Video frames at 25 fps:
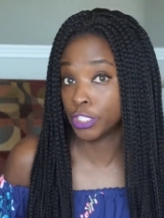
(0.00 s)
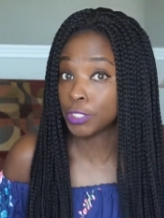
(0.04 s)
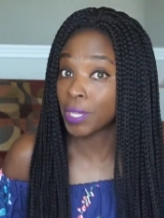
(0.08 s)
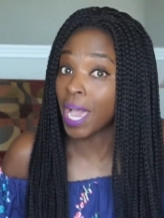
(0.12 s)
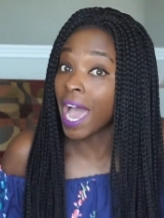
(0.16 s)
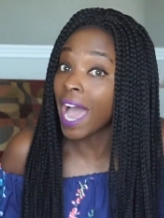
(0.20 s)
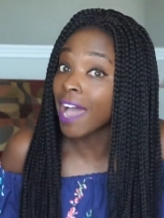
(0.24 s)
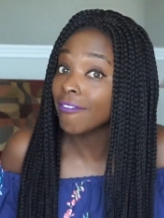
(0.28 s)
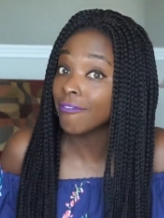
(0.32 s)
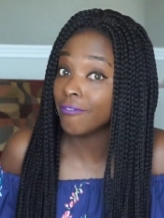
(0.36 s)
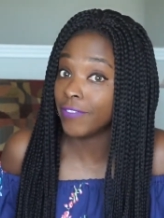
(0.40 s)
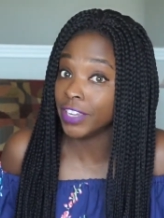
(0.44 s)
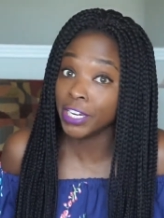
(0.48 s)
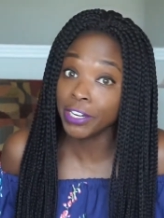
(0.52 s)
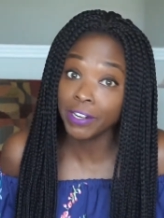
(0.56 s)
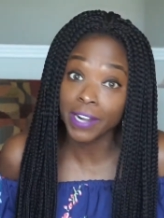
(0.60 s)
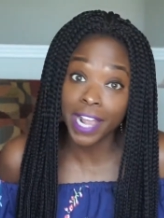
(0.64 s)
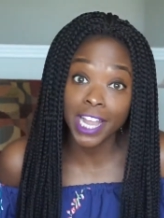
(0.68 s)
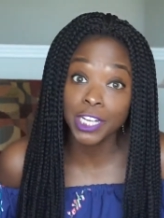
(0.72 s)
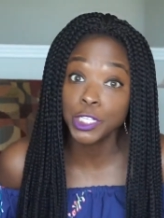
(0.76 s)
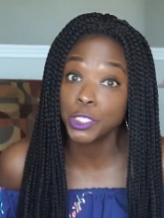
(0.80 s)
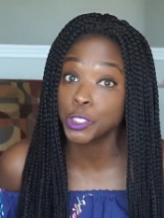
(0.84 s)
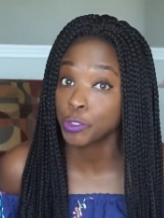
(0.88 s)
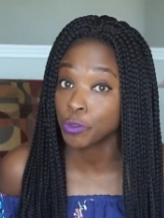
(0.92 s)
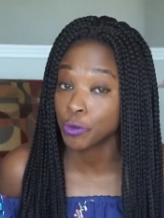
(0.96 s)
So I figured
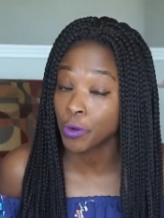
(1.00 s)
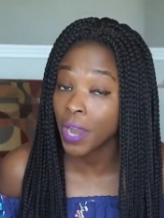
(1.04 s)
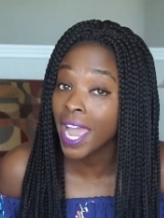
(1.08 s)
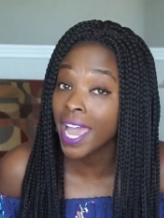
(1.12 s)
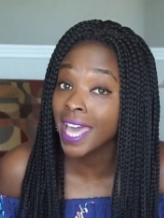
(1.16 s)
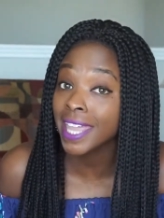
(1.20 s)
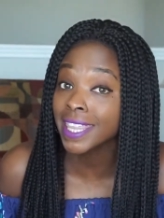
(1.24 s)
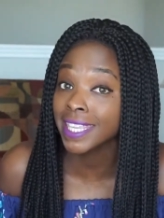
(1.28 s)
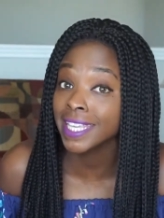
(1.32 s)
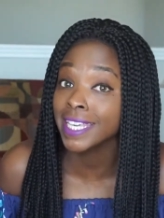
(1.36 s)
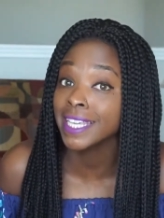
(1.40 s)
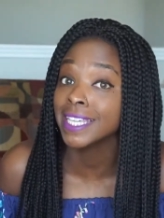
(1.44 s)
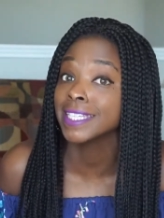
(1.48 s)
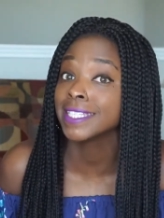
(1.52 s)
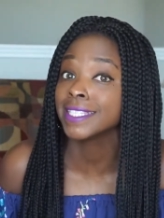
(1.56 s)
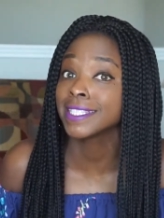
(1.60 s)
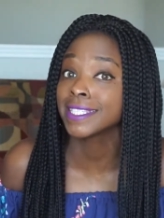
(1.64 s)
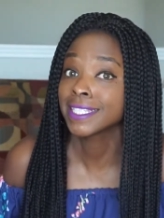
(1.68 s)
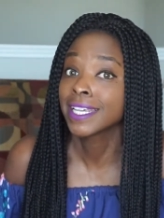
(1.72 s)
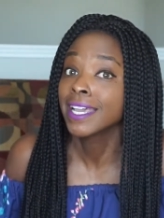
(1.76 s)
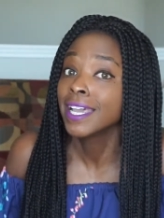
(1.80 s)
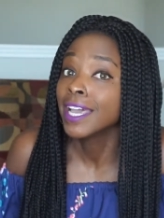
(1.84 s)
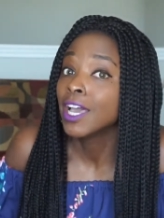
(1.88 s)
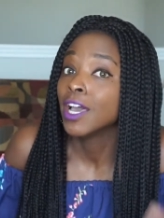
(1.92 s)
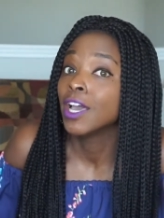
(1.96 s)
I'd try this,
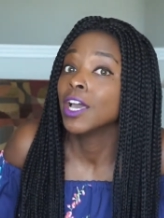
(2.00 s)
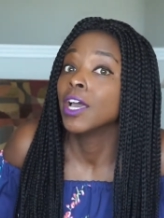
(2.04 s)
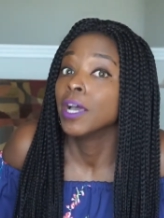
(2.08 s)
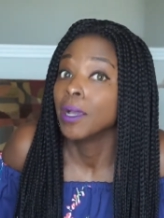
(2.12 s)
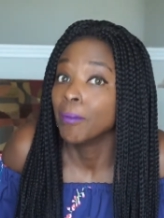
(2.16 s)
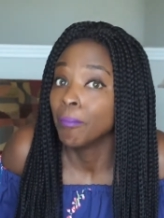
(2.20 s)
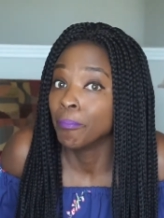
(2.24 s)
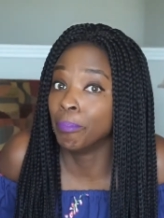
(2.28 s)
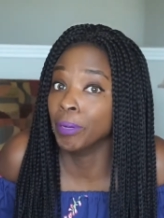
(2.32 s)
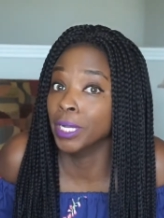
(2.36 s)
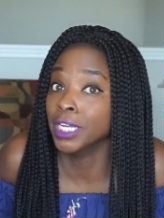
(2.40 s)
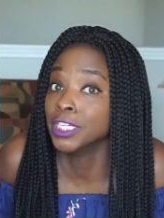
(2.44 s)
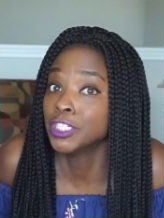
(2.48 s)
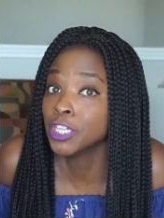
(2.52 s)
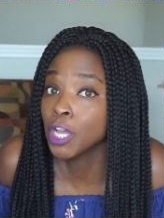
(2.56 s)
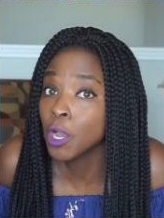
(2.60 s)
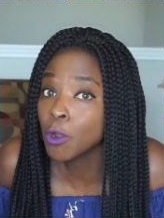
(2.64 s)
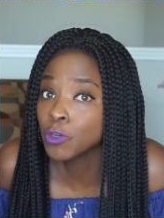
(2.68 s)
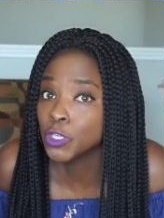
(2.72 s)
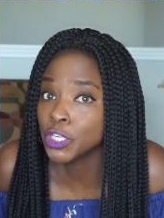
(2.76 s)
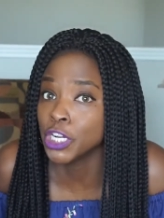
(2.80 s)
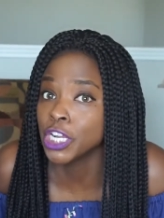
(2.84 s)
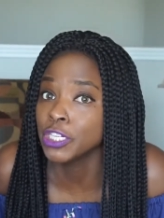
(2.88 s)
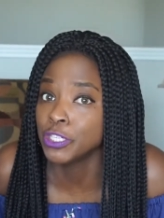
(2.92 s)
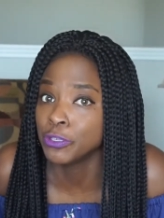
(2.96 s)
but
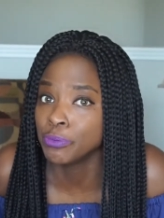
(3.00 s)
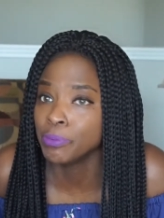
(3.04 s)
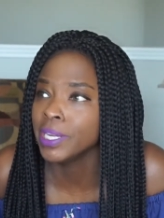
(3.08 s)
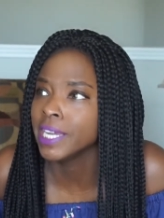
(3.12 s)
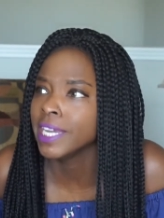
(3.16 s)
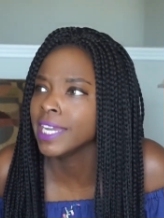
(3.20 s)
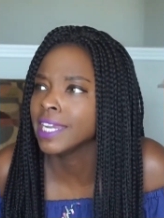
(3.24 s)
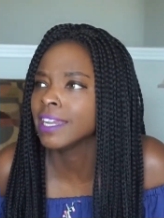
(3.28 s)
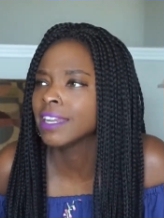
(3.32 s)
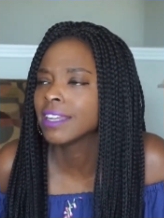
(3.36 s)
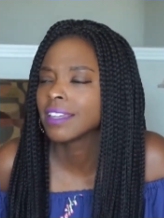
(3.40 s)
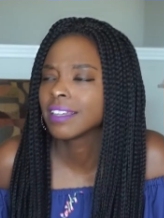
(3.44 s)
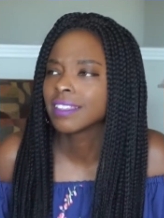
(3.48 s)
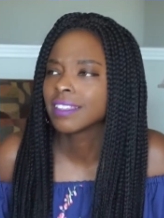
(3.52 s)
don't judge me.